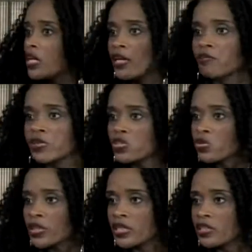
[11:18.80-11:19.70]
In
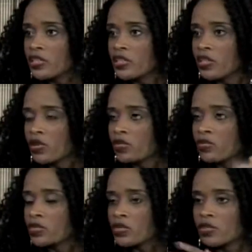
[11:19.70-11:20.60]
between,
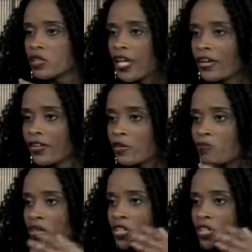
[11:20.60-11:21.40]
laying on the beach